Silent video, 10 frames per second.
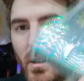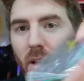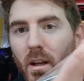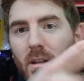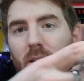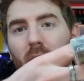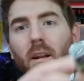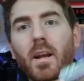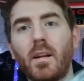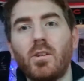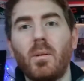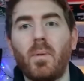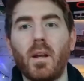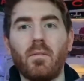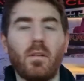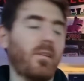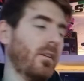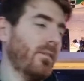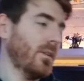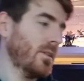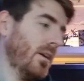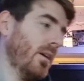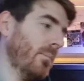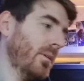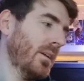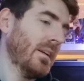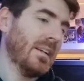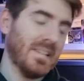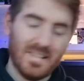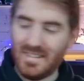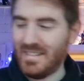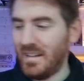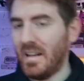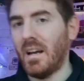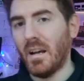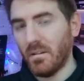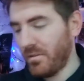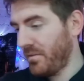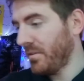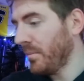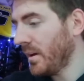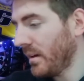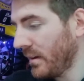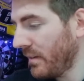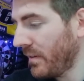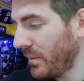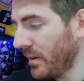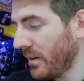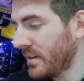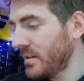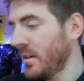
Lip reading: until I actually play it for the very first time live from here, if it works.